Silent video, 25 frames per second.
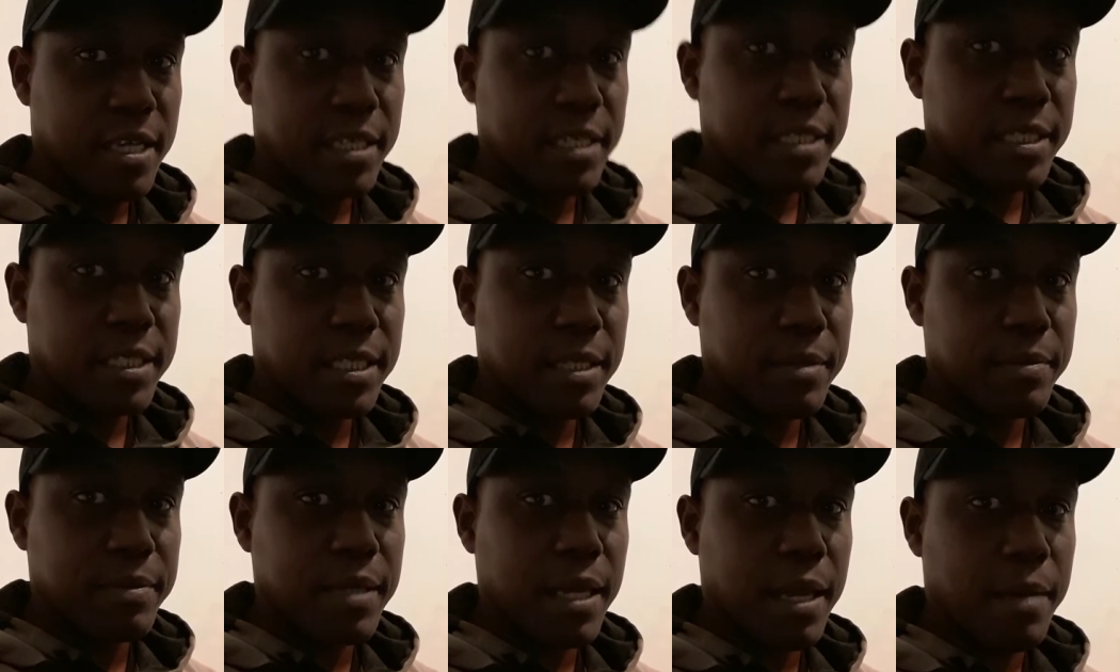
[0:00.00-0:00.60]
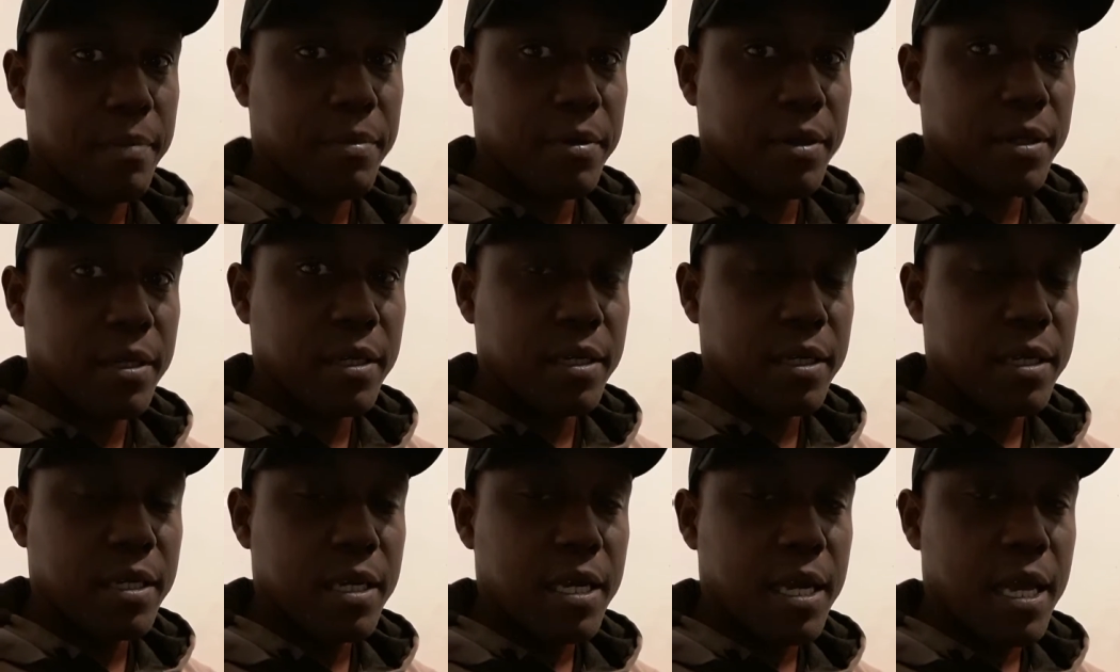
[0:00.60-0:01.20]
some type of
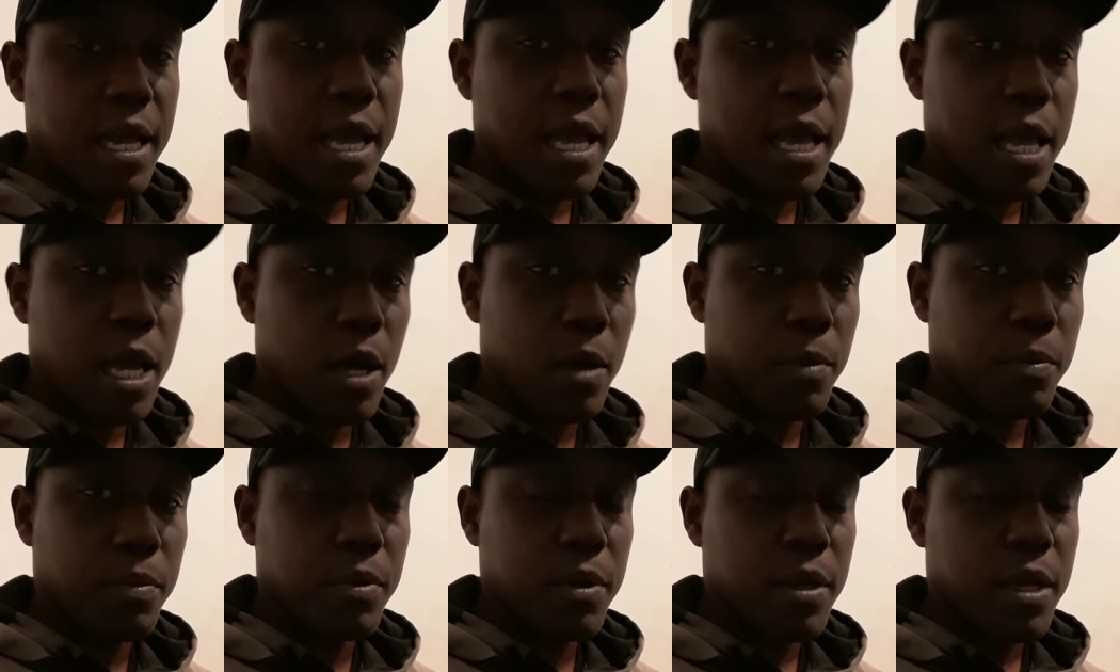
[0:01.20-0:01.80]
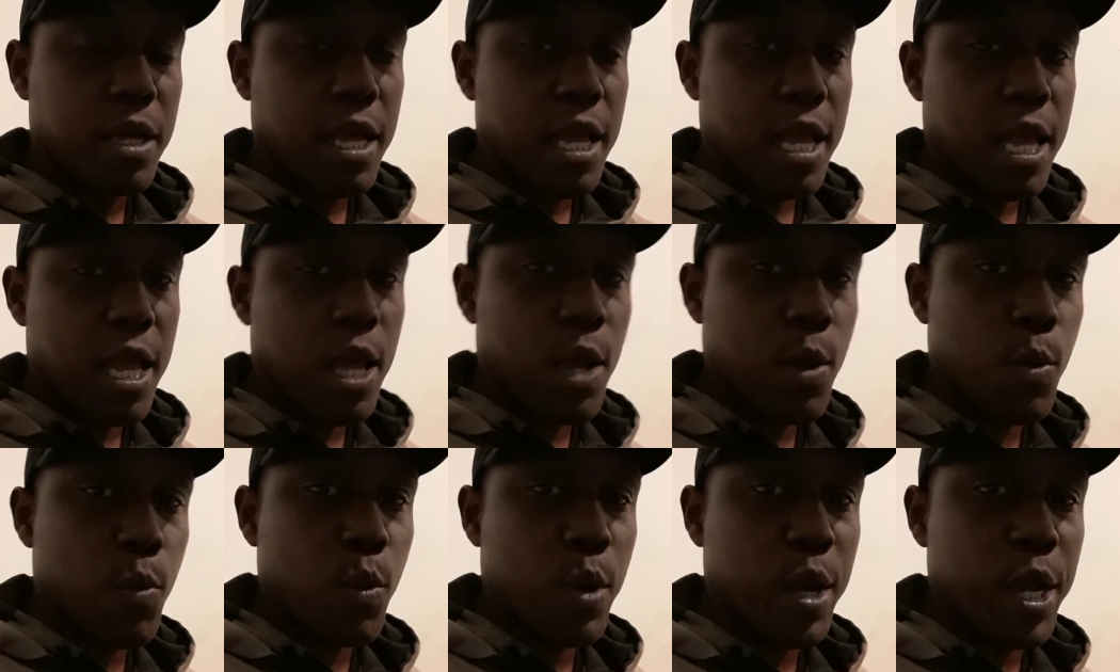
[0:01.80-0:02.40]
help.
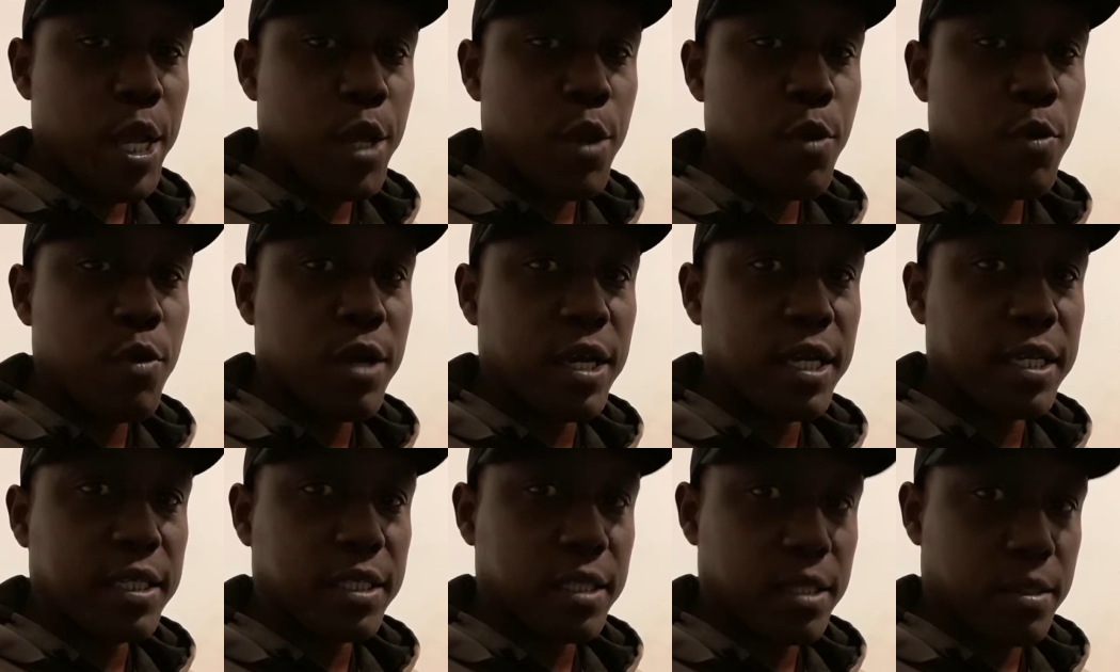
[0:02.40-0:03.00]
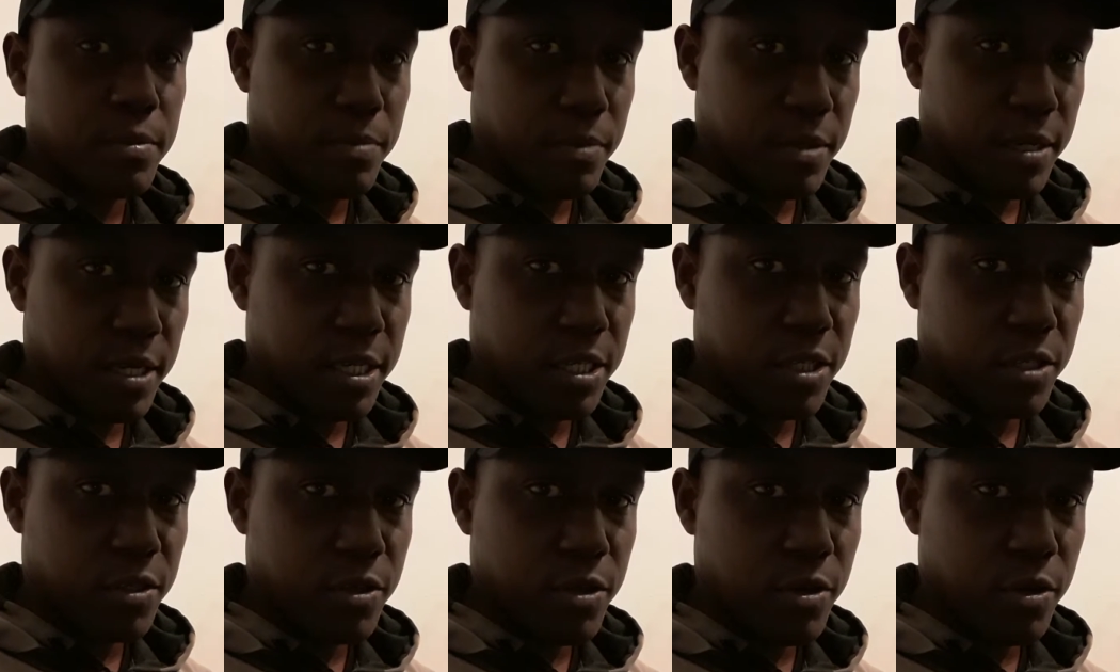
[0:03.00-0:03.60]
And when you get to the
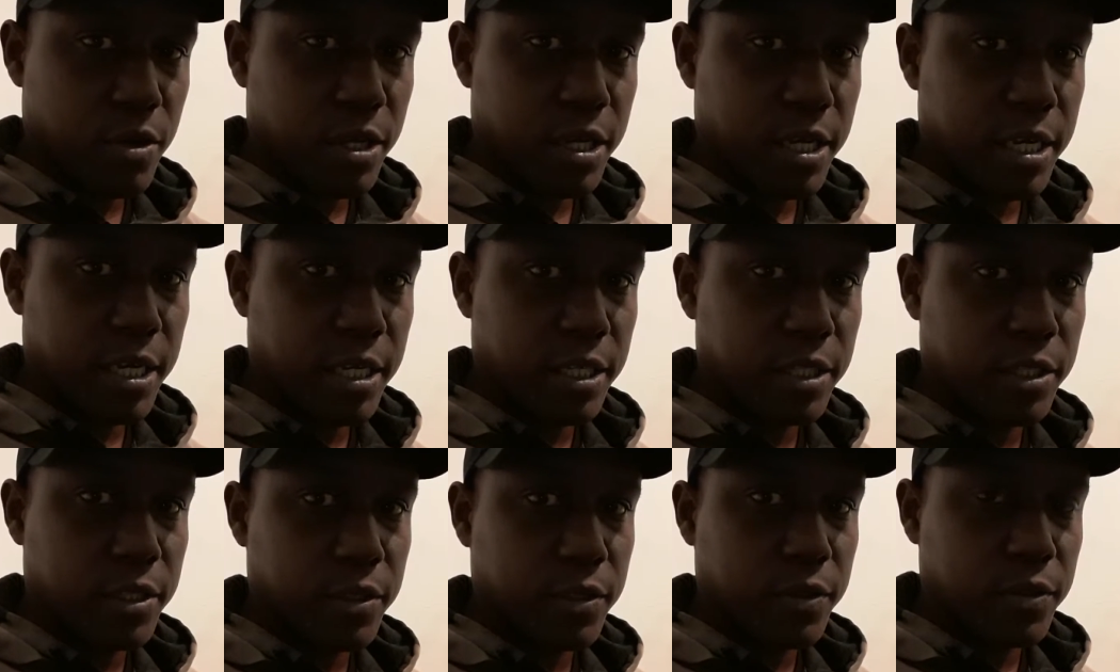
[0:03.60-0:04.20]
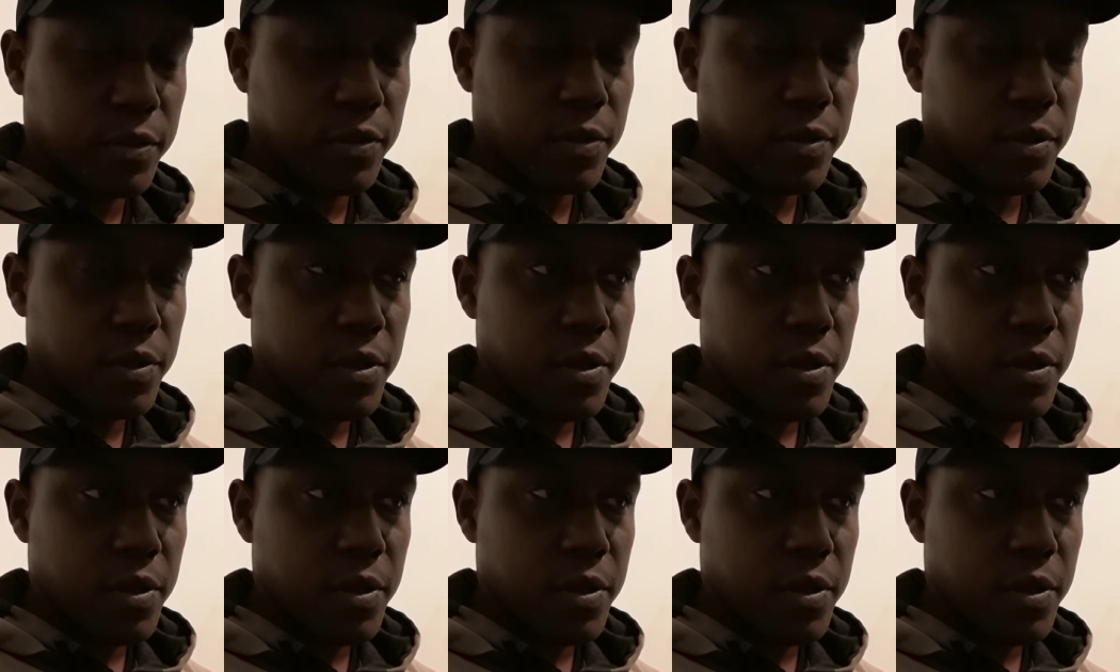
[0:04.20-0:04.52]
place you're going to get to,